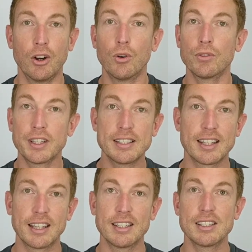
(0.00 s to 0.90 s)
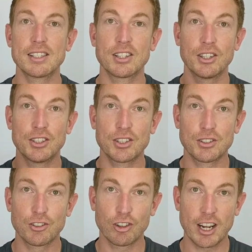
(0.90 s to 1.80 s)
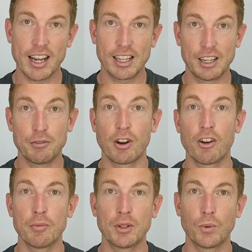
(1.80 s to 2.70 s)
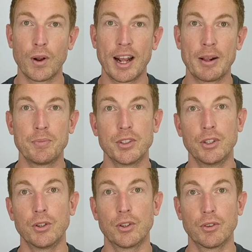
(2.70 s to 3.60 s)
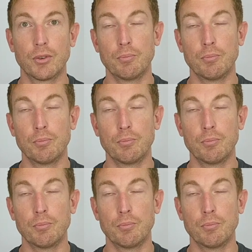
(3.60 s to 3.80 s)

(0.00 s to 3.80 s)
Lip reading: All of these things could create an environment where you